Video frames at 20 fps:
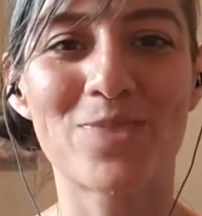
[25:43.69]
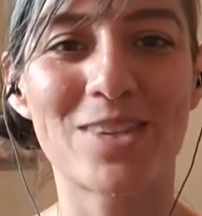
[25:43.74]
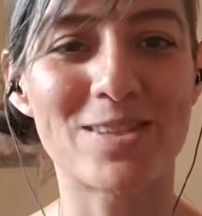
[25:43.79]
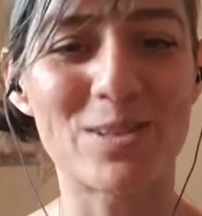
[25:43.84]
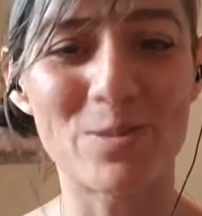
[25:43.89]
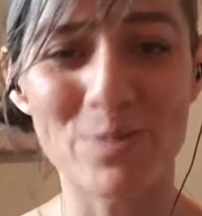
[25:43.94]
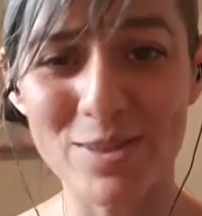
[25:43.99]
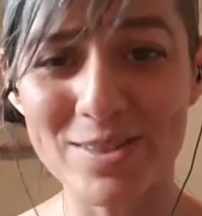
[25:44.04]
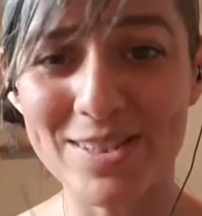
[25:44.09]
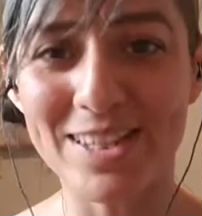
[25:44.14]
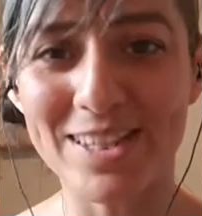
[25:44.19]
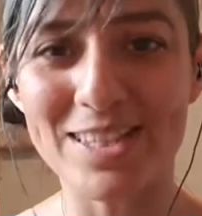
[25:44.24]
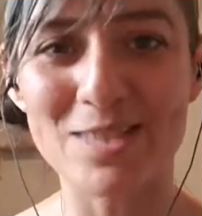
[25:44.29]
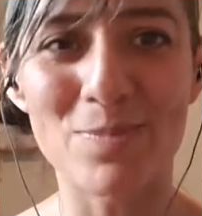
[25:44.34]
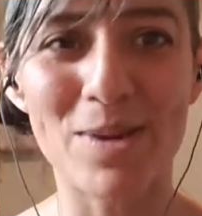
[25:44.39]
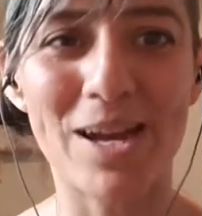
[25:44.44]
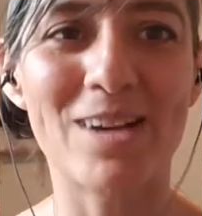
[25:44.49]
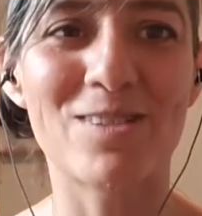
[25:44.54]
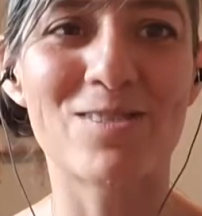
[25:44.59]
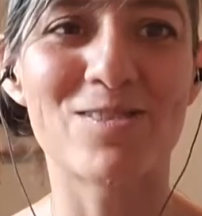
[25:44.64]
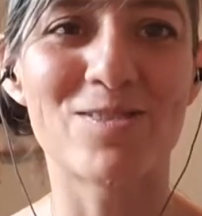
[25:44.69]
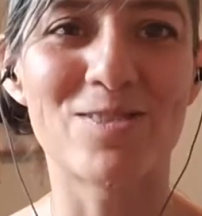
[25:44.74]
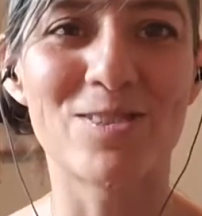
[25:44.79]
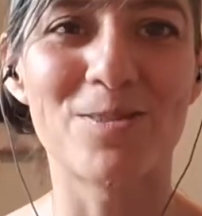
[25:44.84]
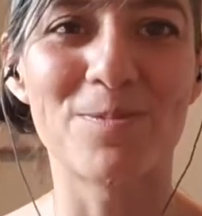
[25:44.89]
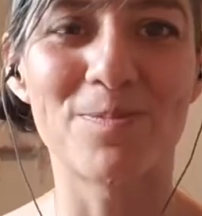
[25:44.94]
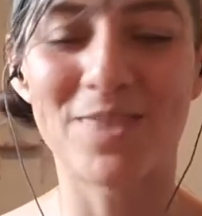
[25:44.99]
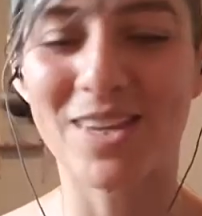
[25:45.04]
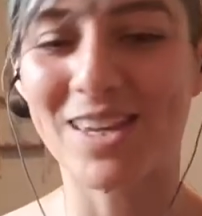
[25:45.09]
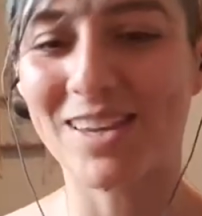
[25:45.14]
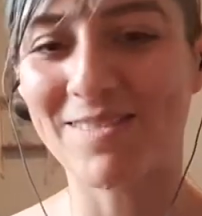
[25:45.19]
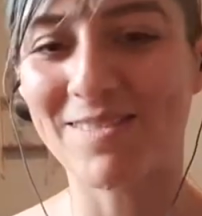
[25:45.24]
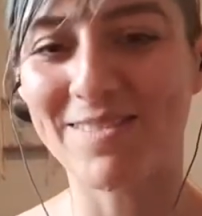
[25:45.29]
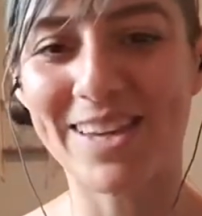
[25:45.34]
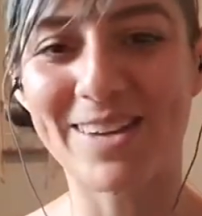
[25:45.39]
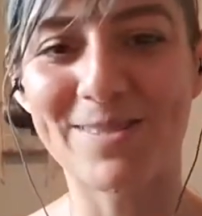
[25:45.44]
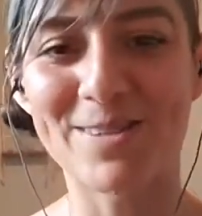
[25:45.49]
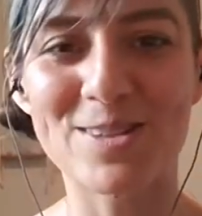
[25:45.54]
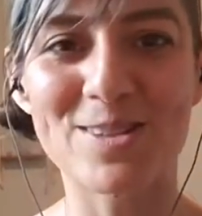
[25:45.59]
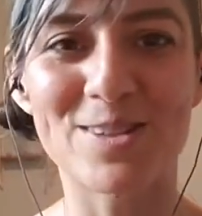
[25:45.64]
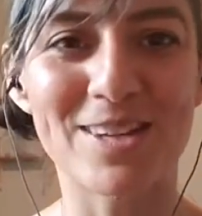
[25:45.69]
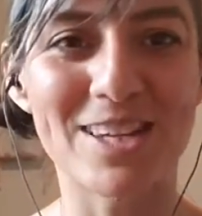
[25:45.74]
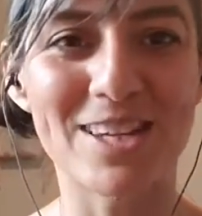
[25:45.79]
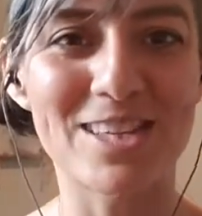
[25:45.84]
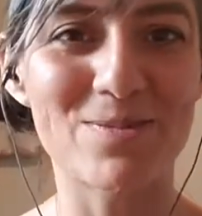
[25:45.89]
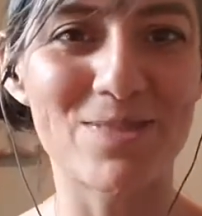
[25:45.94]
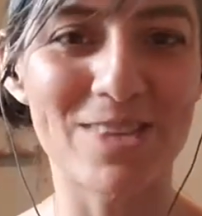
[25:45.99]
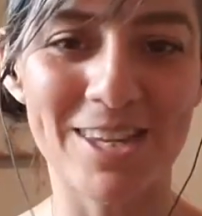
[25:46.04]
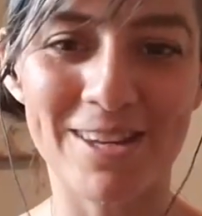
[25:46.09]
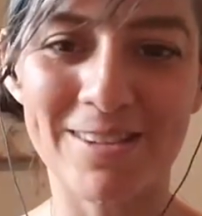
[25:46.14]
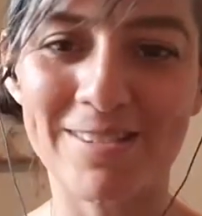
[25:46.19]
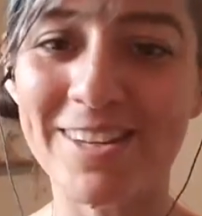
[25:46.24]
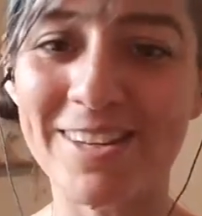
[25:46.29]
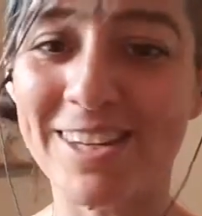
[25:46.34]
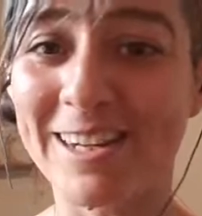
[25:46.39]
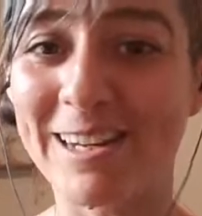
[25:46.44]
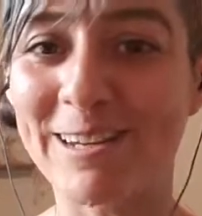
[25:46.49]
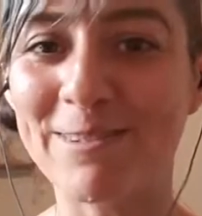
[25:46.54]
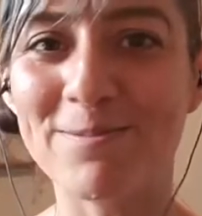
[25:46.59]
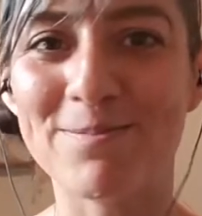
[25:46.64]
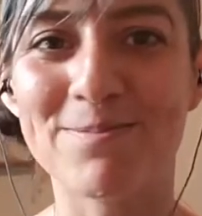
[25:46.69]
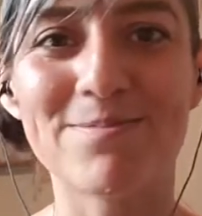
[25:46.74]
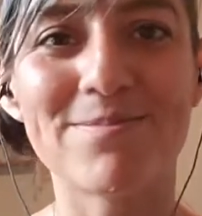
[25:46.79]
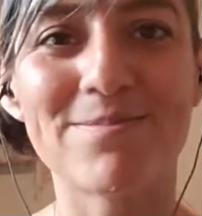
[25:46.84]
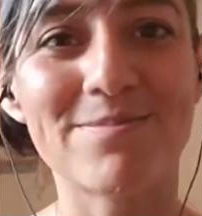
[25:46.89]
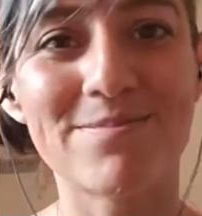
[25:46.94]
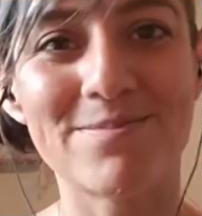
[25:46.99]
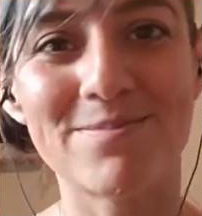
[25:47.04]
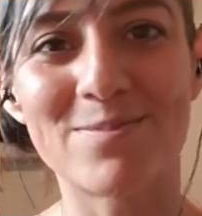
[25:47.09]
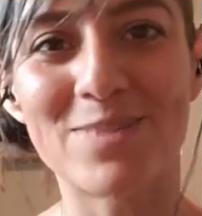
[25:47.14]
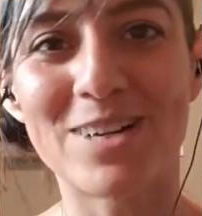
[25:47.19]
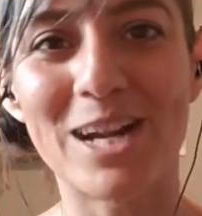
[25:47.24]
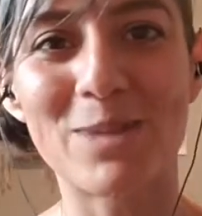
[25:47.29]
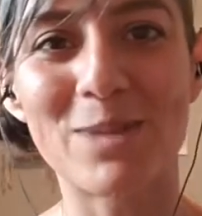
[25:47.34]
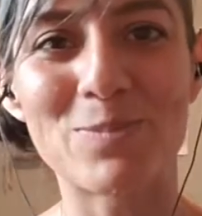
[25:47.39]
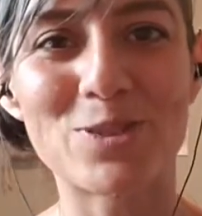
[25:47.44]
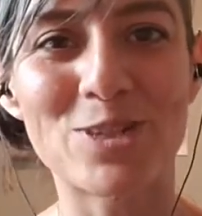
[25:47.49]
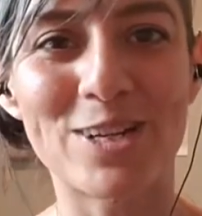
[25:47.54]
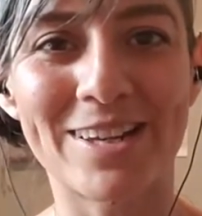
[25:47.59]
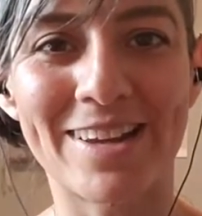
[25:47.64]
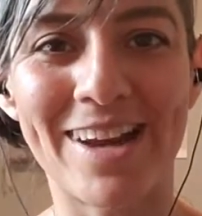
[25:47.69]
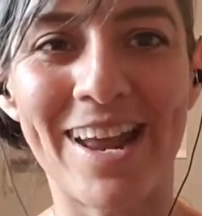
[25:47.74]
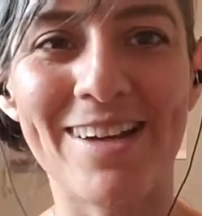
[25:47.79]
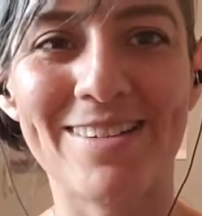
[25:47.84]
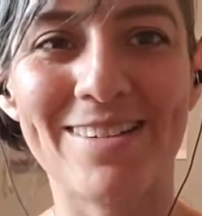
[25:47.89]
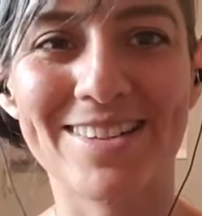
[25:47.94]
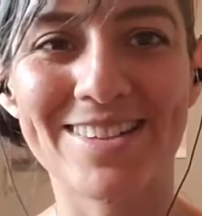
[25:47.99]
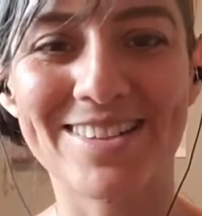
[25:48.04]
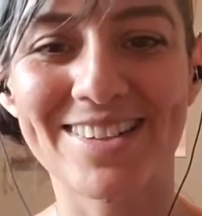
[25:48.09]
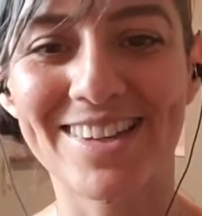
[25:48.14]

So music is powerful. If that resonates with you know, perhaps check it out.